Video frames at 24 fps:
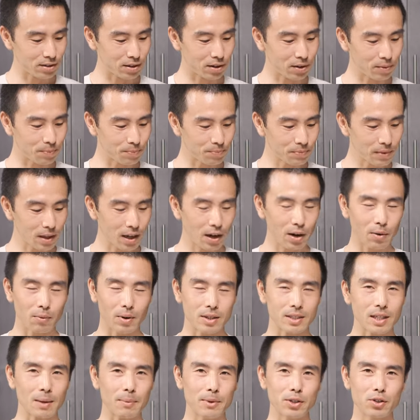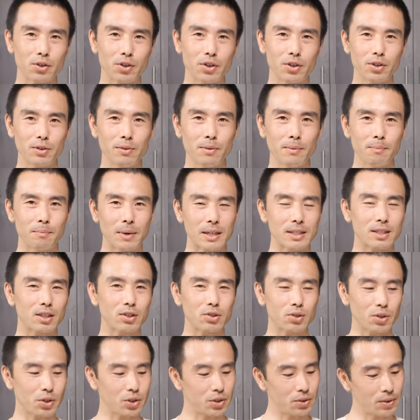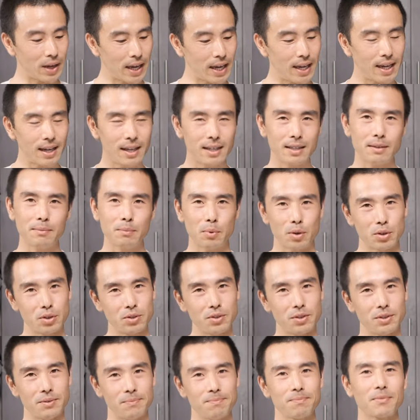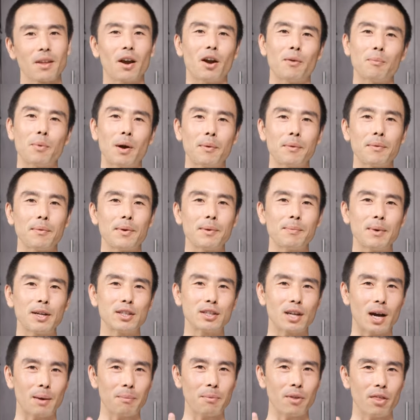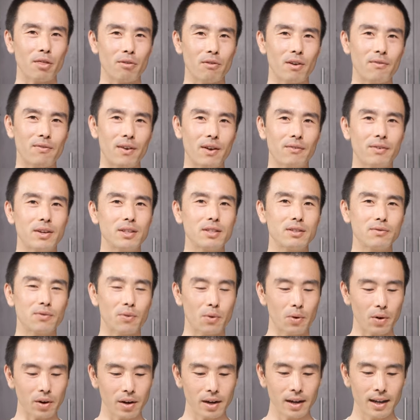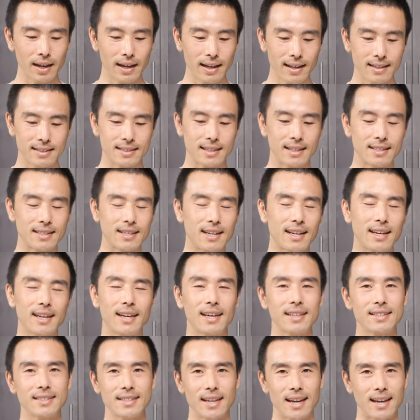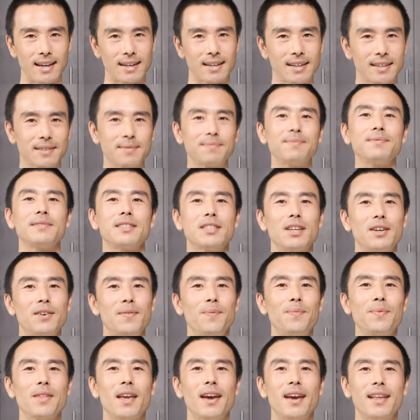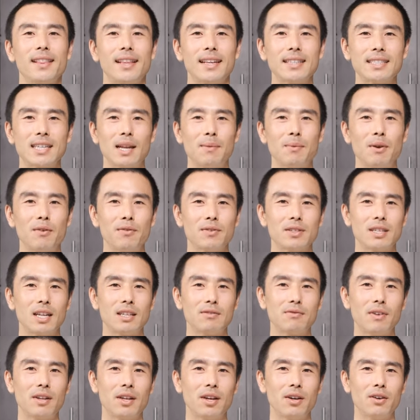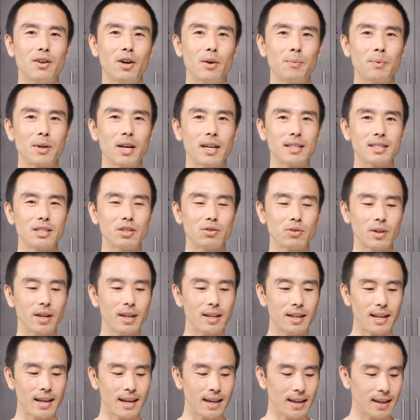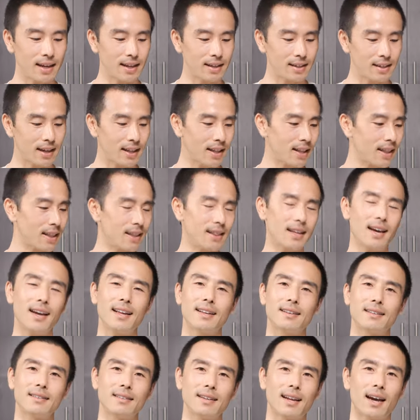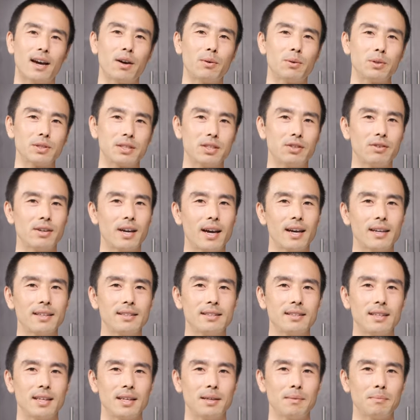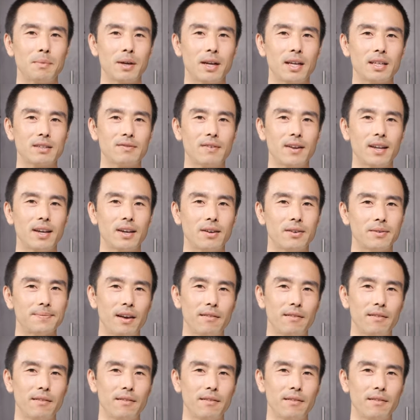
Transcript: So wasabi joyu, bata joyu, and ponzu are probably my top three favorites for seasoning a steak. So that's gonna be it for today's video. Hope you guys enjoyed it. And other than that, I will see you guys in my next video.